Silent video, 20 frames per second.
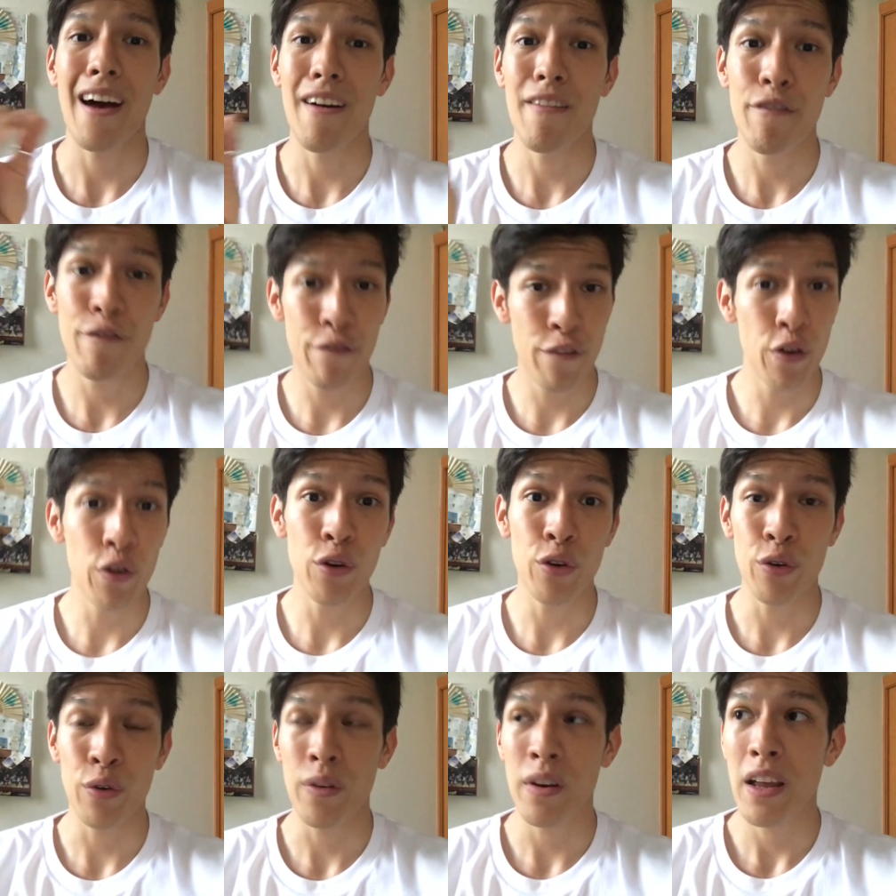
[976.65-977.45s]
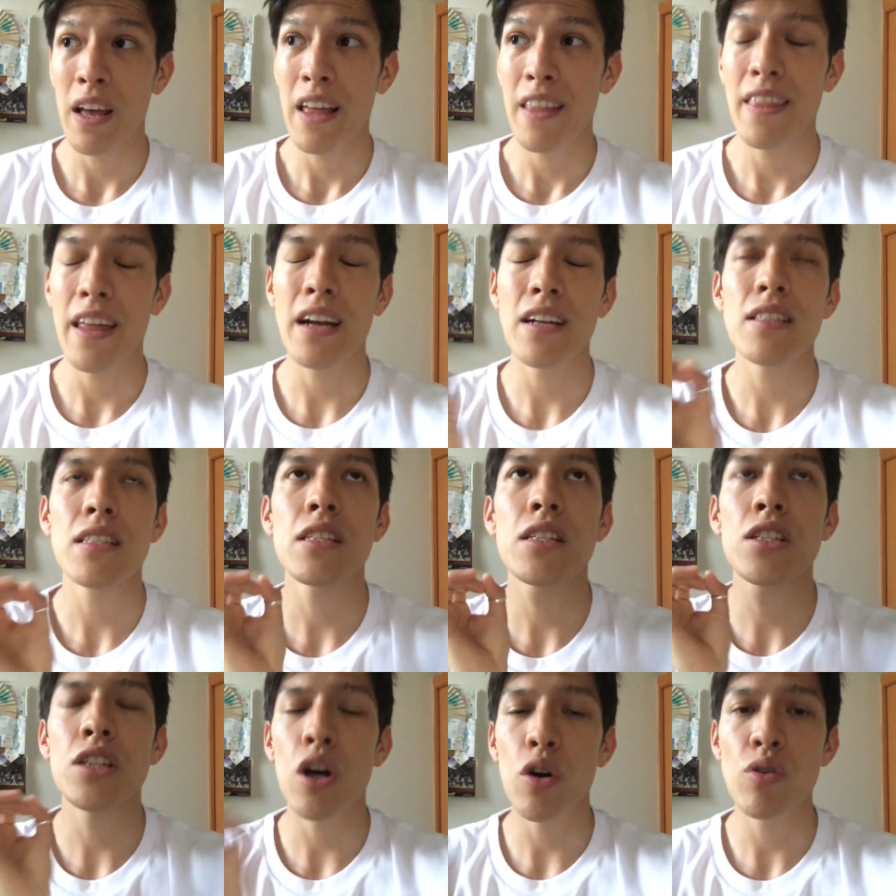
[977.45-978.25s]
food that is
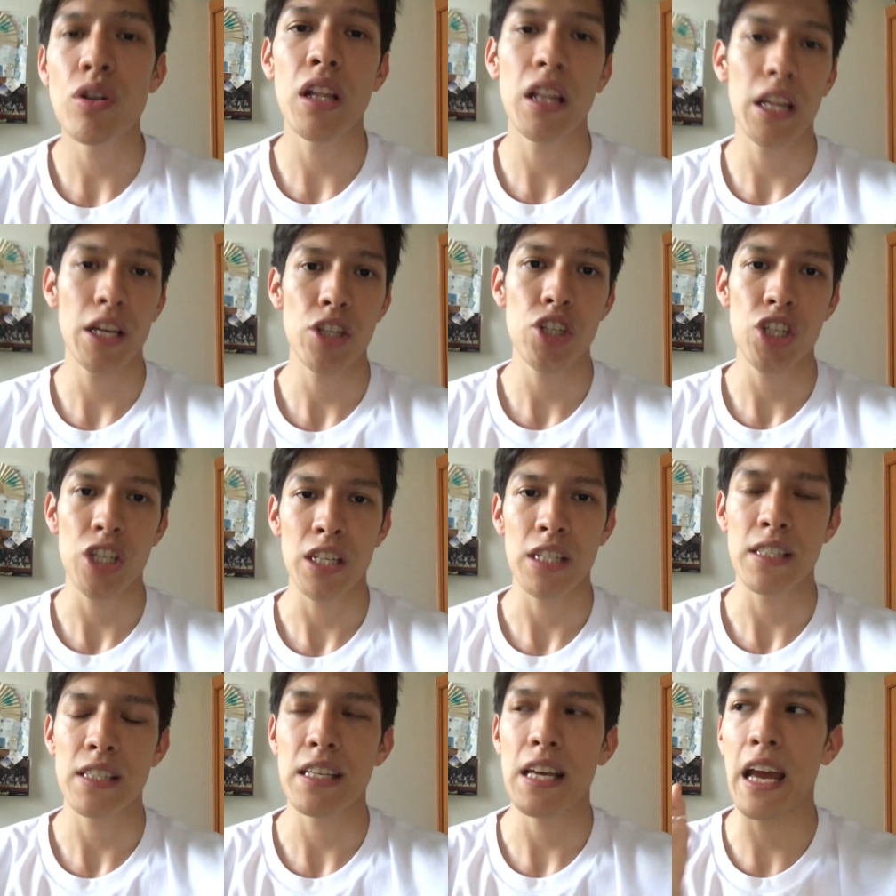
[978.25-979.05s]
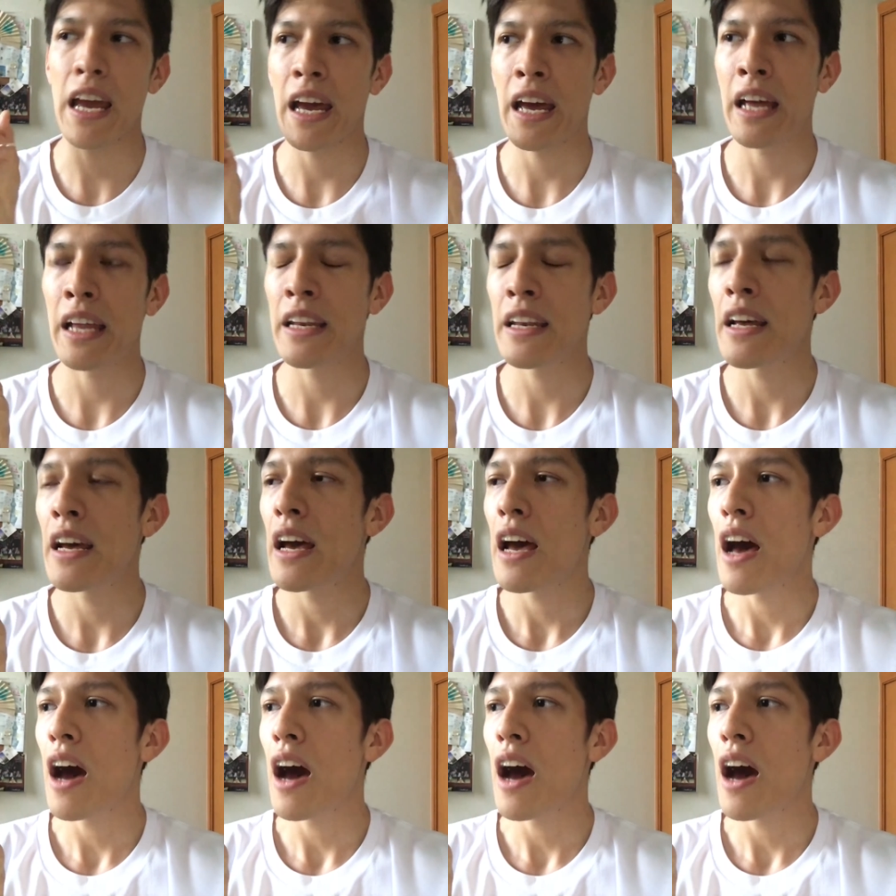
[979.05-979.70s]
so delicious and